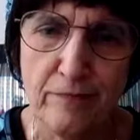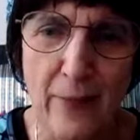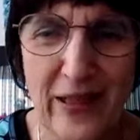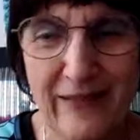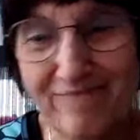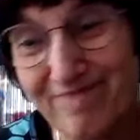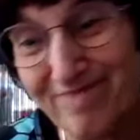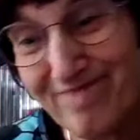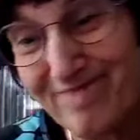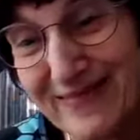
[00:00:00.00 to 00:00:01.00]
I mean,
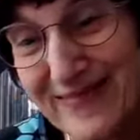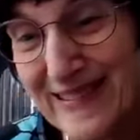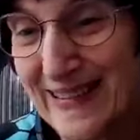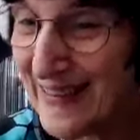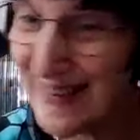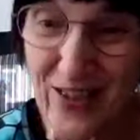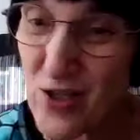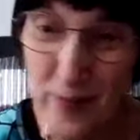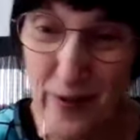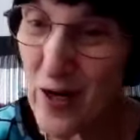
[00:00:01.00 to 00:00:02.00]

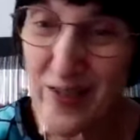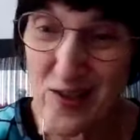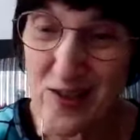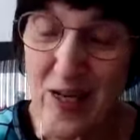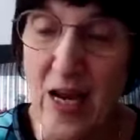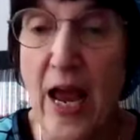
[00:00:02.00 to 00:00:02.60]
let's be honest.